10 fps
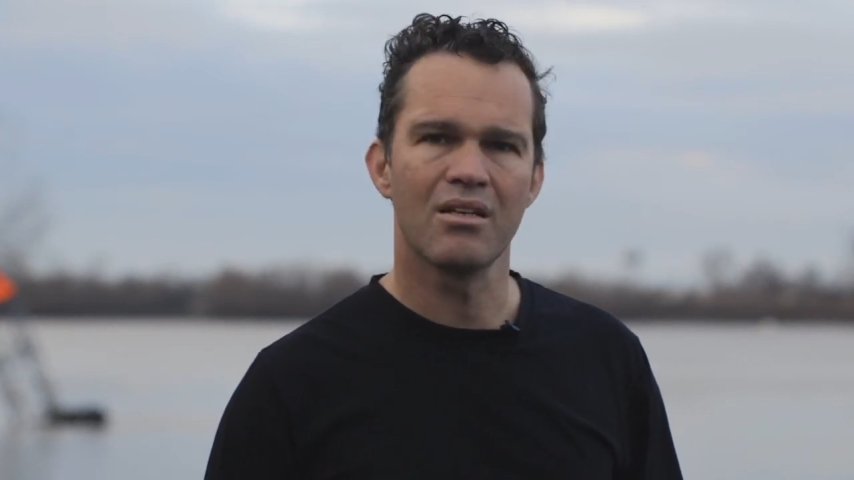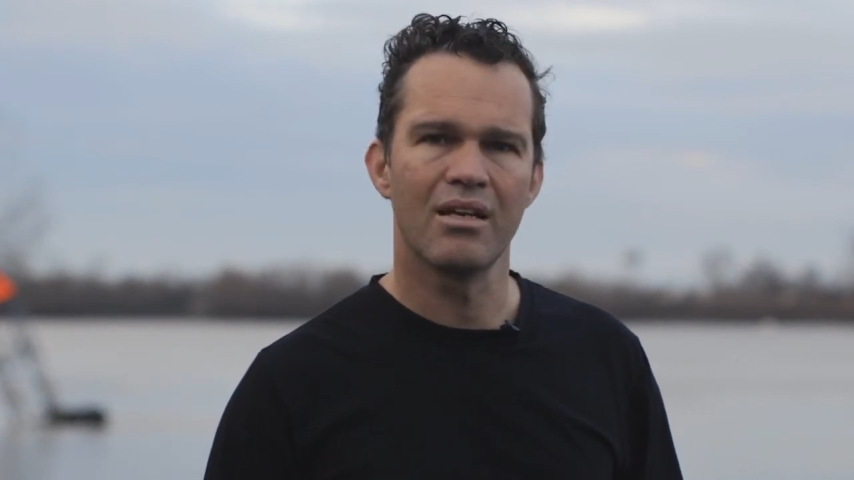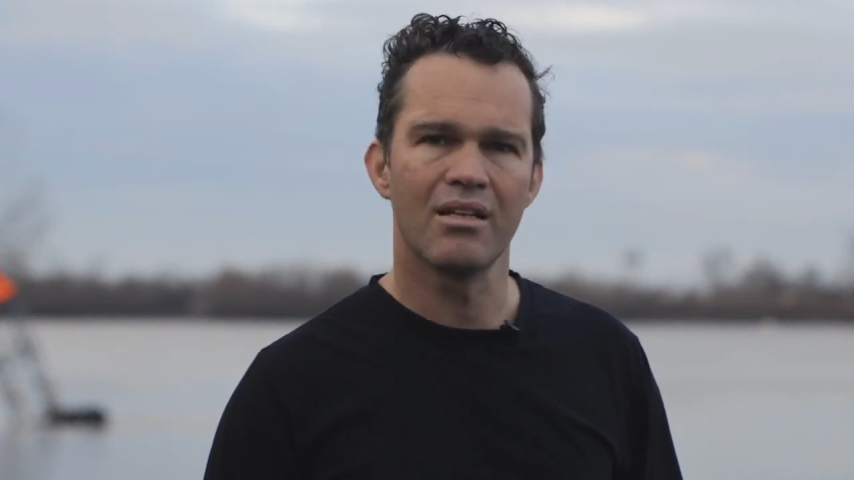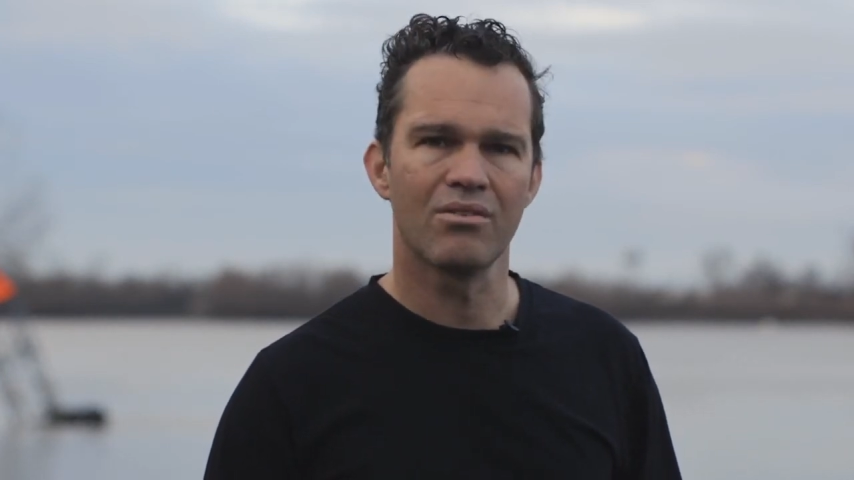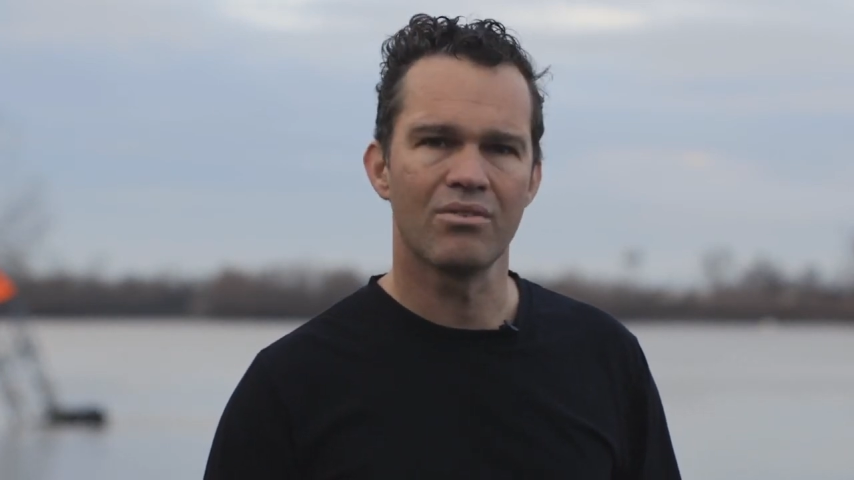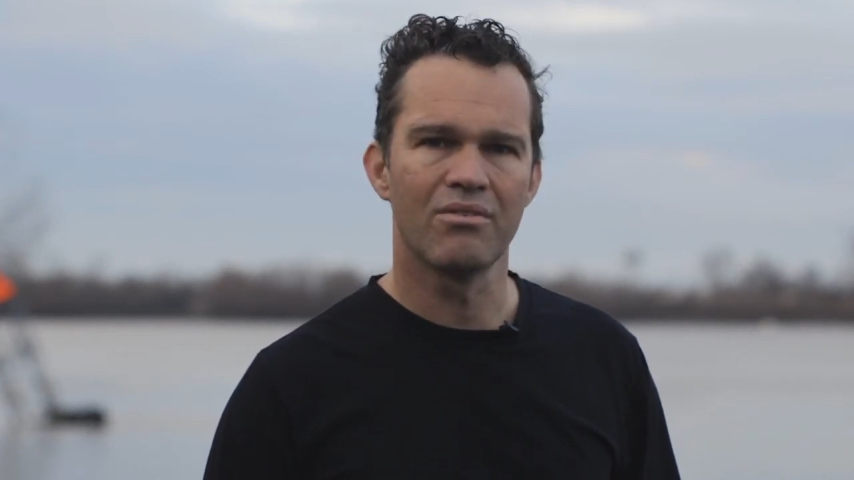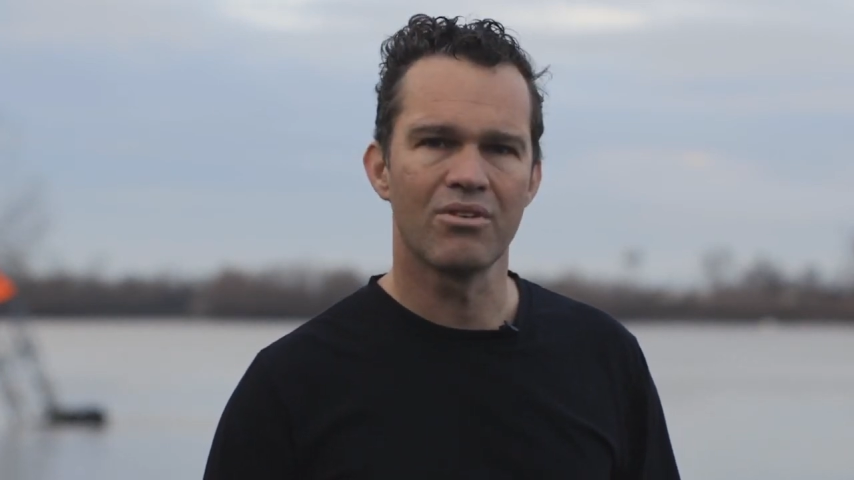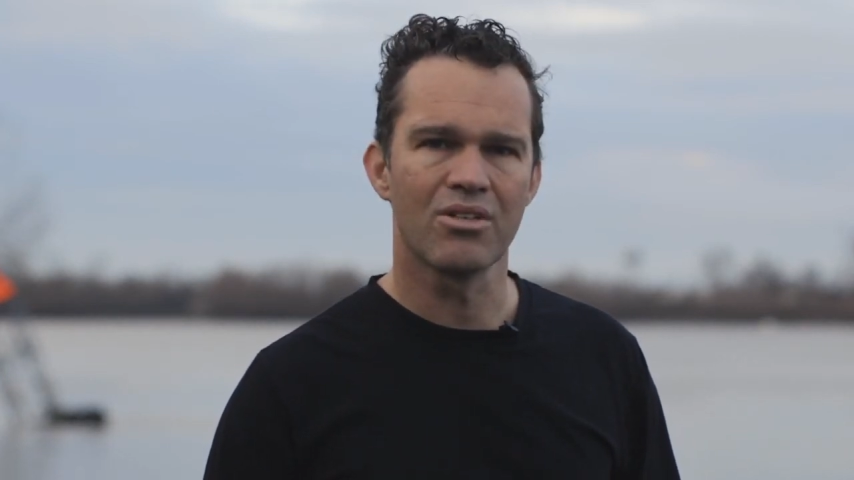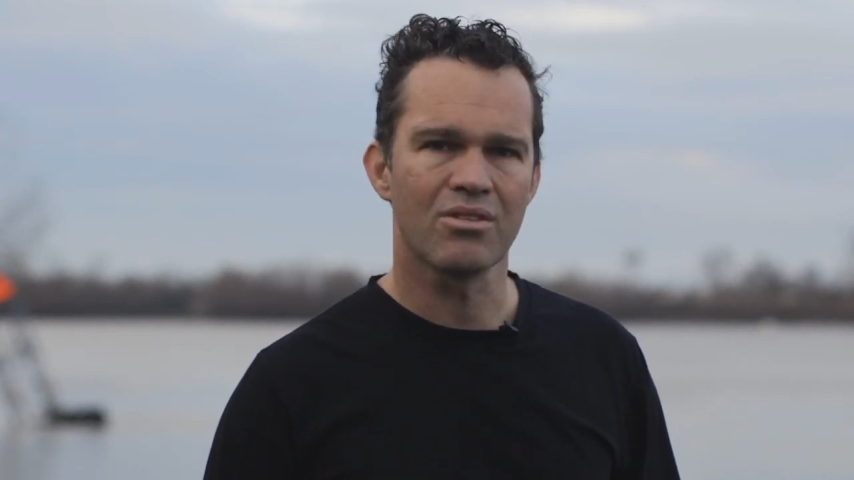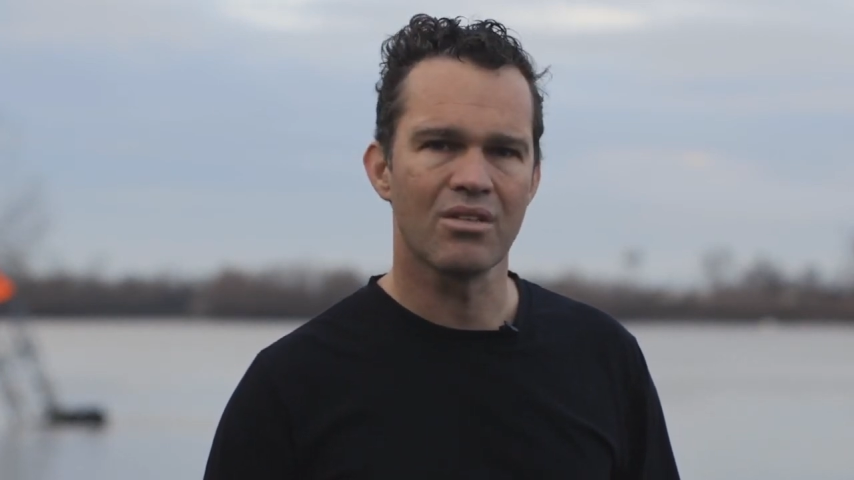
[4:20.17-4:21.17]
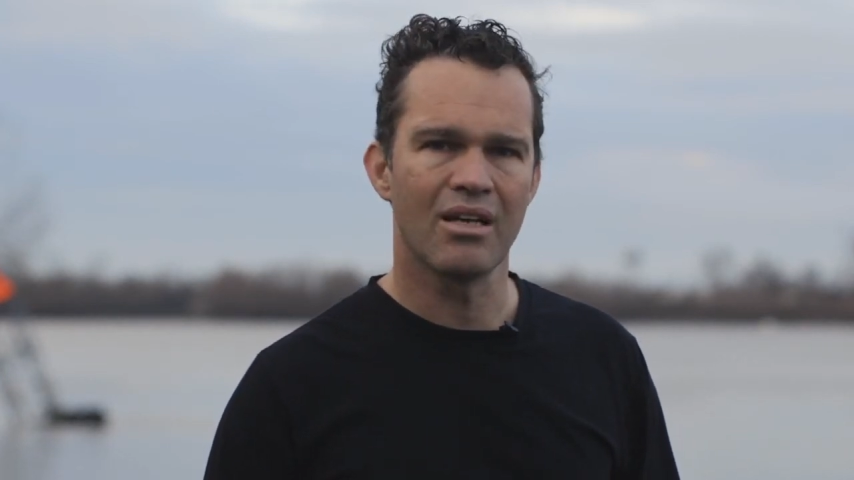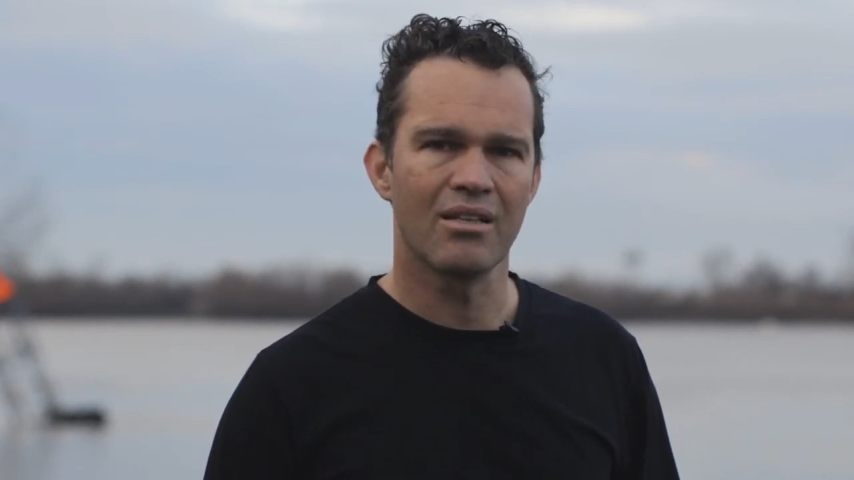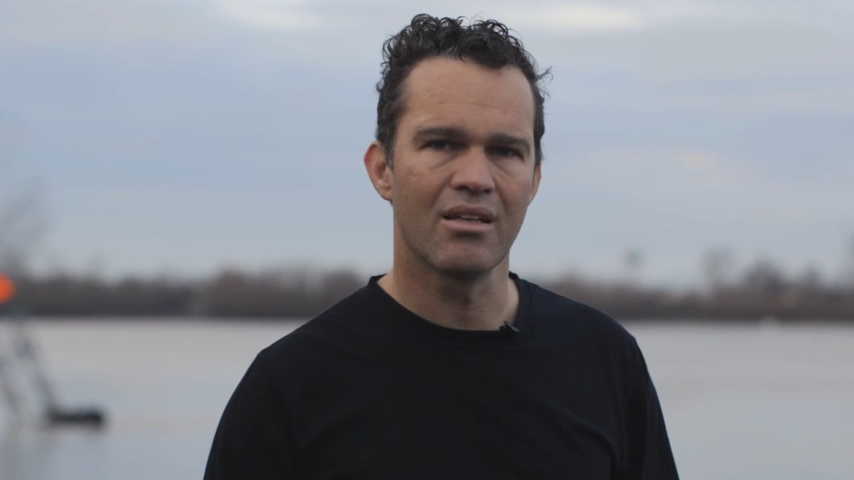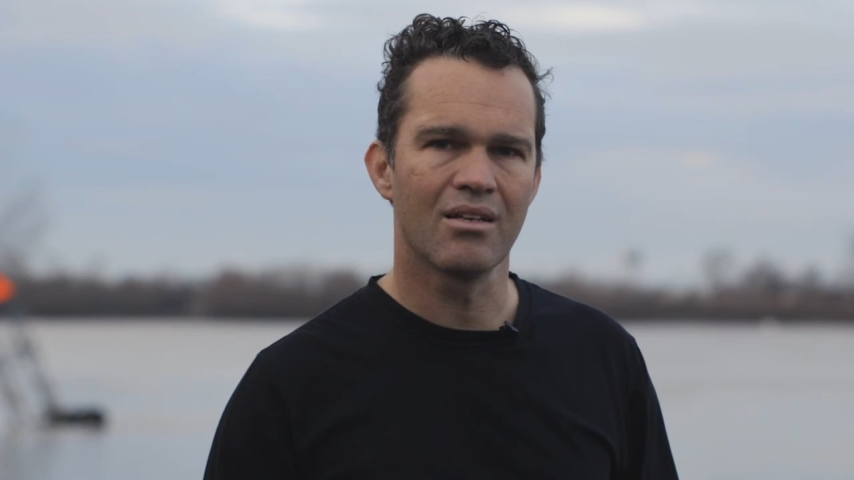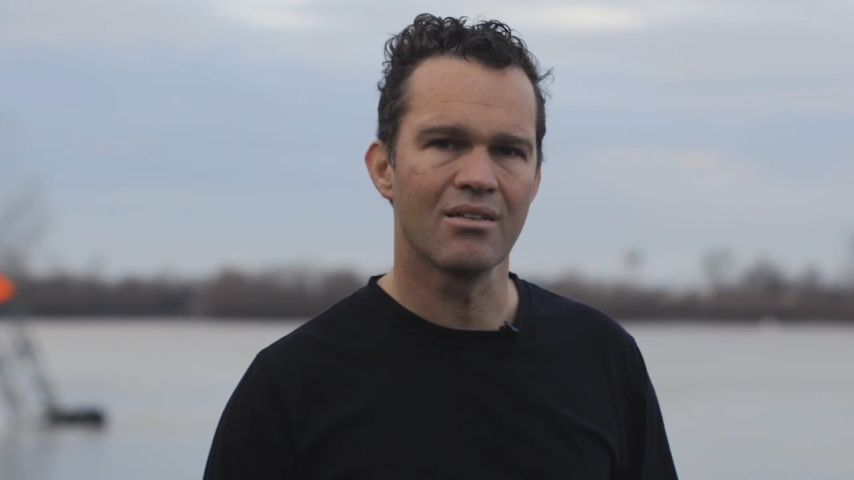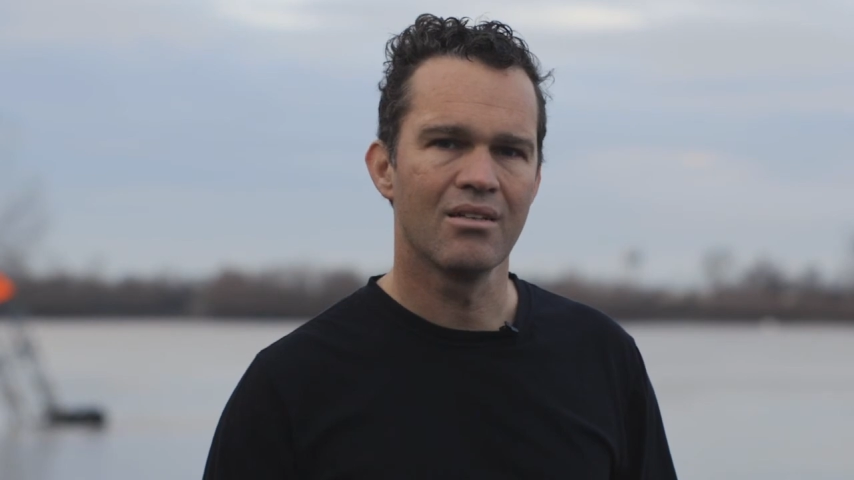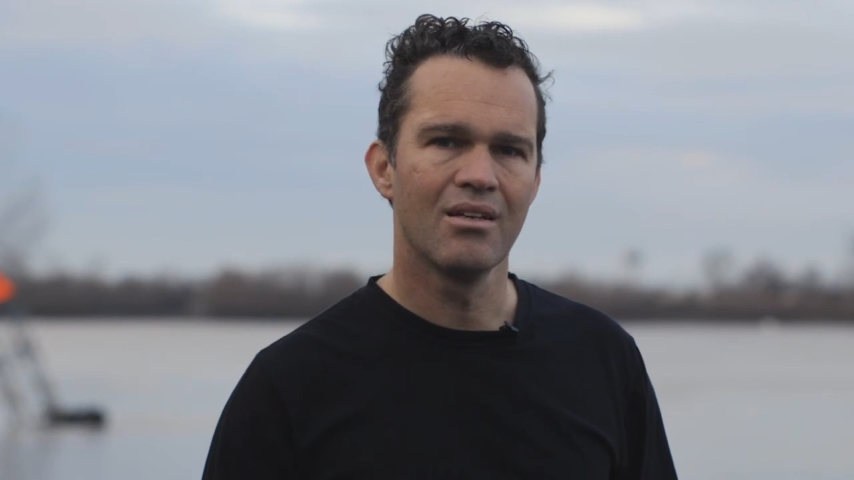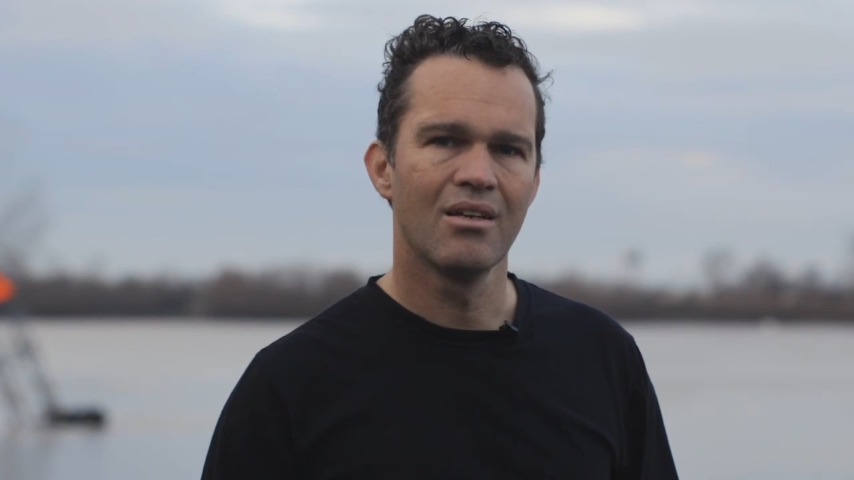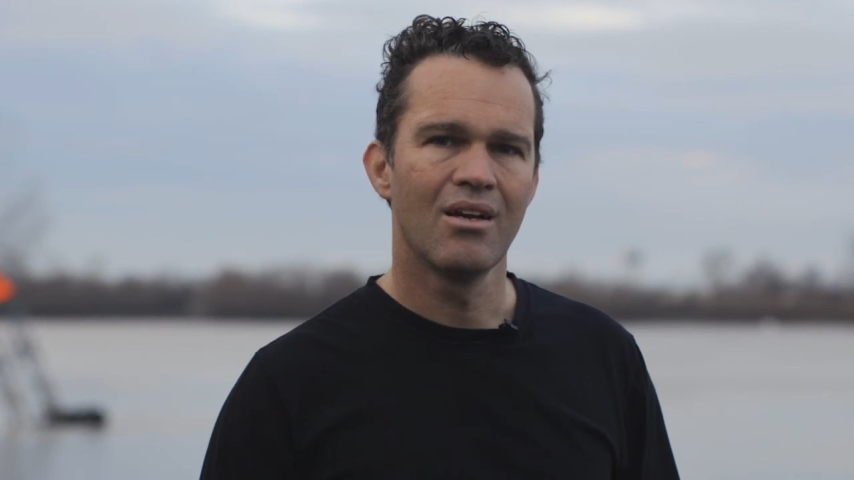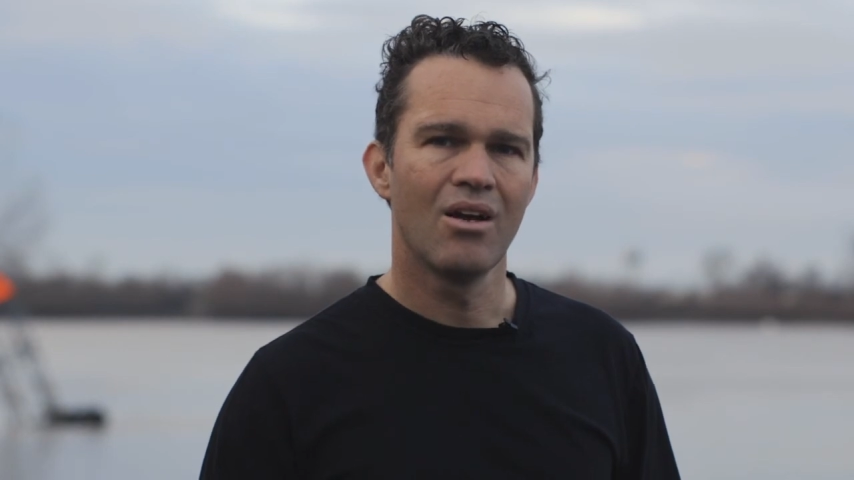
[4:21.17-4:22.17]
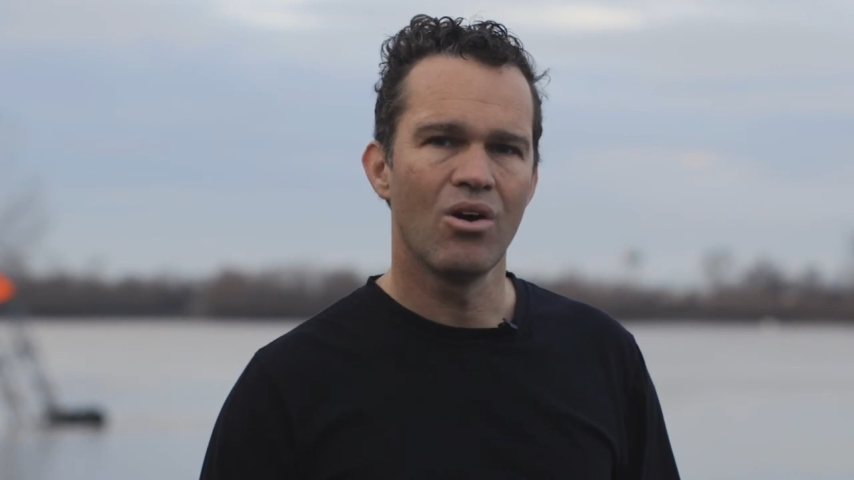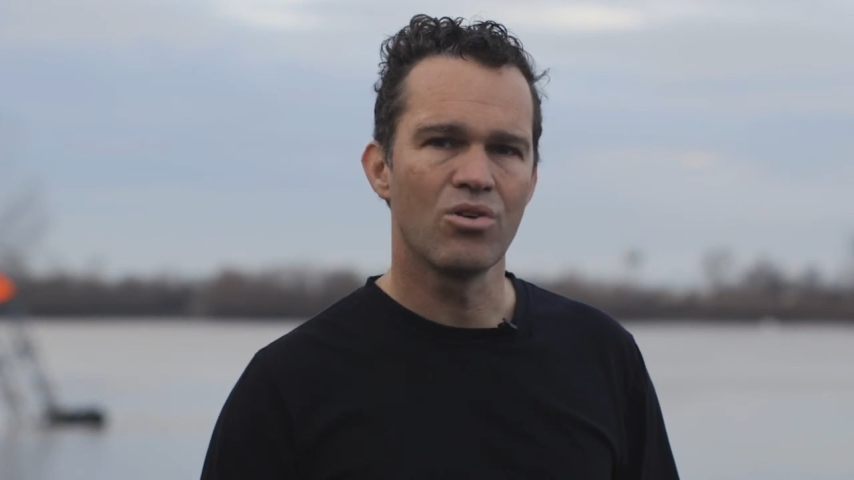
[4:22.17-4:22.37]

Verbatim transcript: and the rivers and the